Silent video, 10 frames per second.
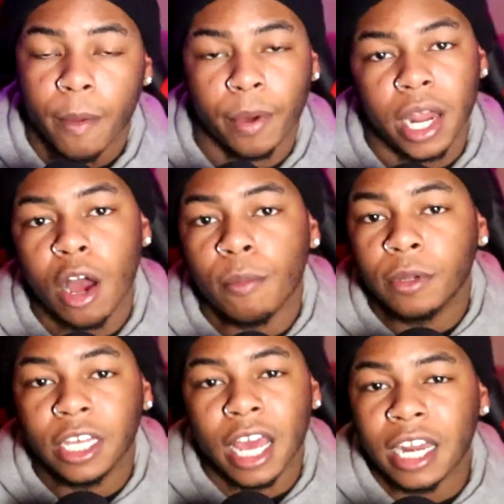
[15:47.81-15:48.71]
but i don't
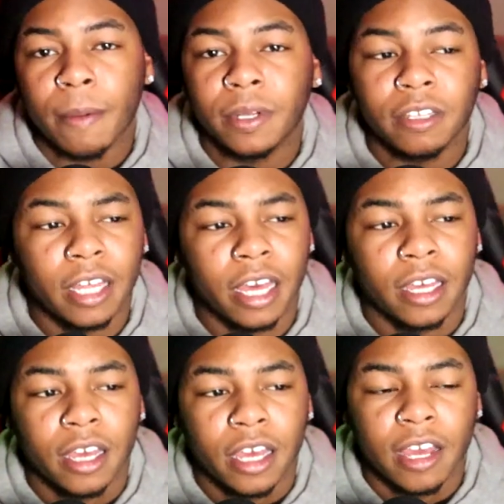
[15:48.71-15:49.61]
believe and i believe that
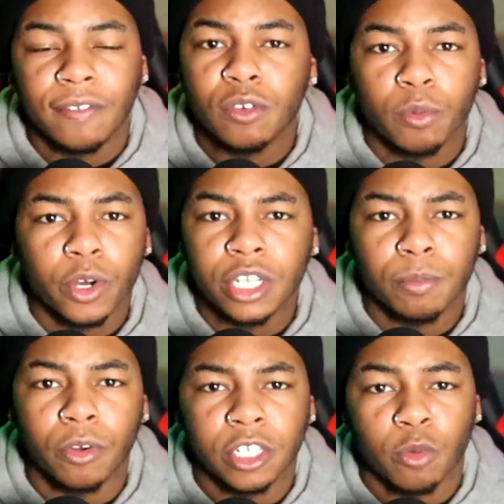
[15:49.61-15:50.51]
if you was
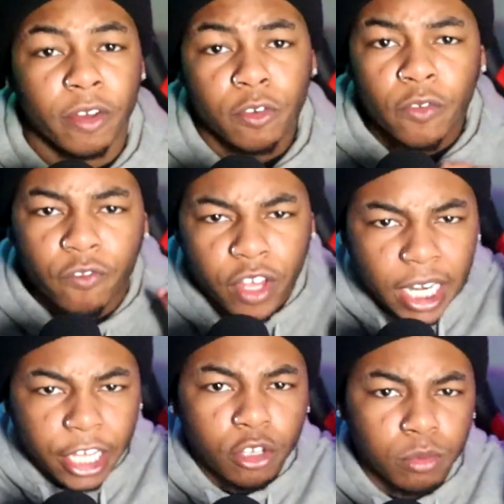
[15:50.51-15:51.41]
born this way if you feel
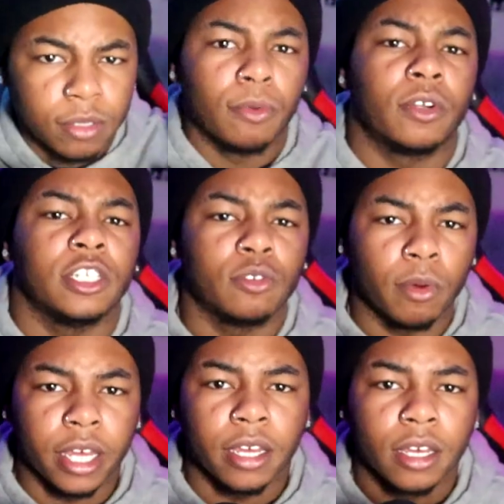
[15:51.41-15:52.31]
like you was born this
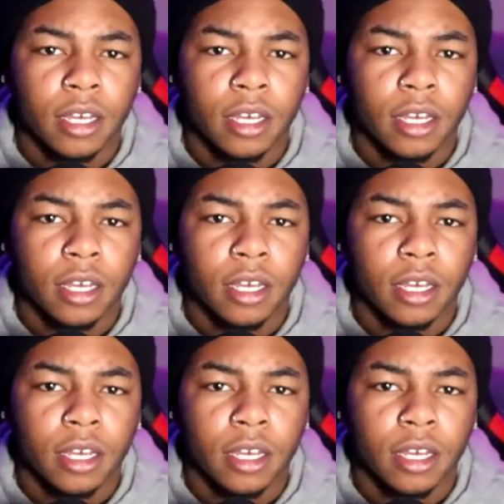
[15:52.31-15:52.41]
way